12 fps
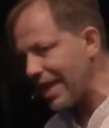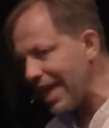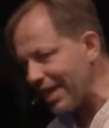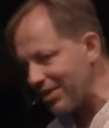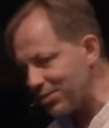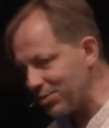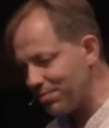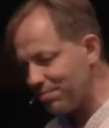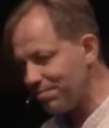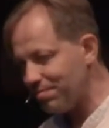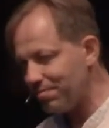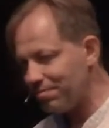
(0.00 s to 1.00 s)
said
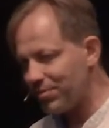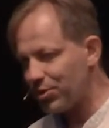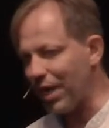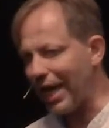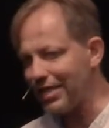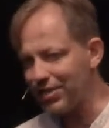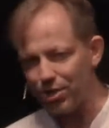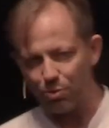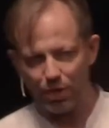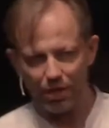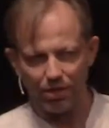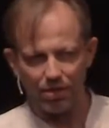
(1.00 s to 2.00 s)
to Andrew
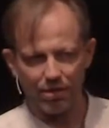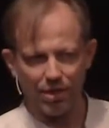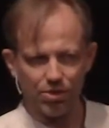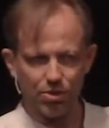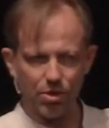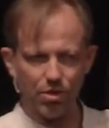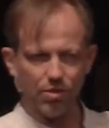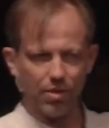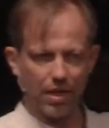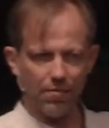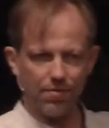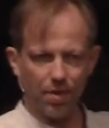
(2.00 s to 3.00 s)
when he saw
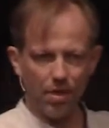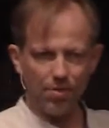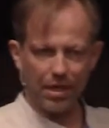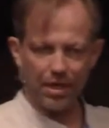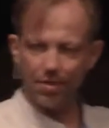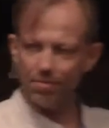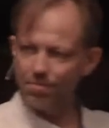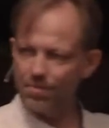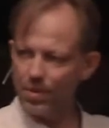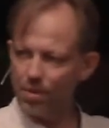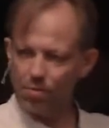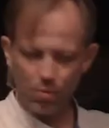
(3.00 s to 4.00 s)
him following him
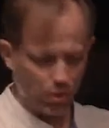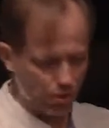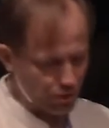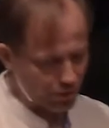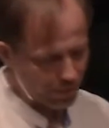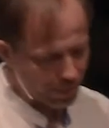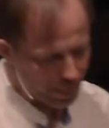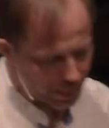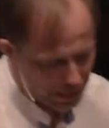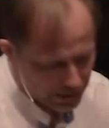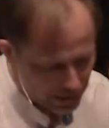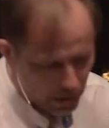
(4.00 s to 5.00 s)
was,
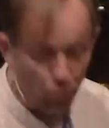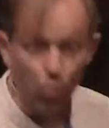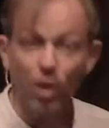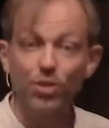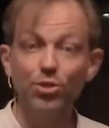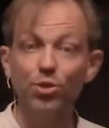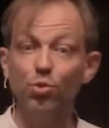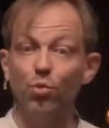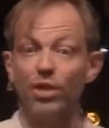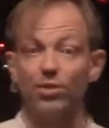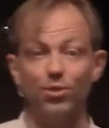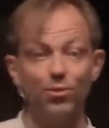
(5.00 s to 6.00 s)
"What do you
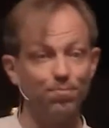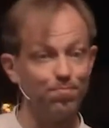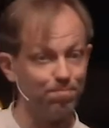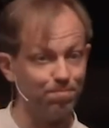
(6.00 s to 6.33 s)
want?"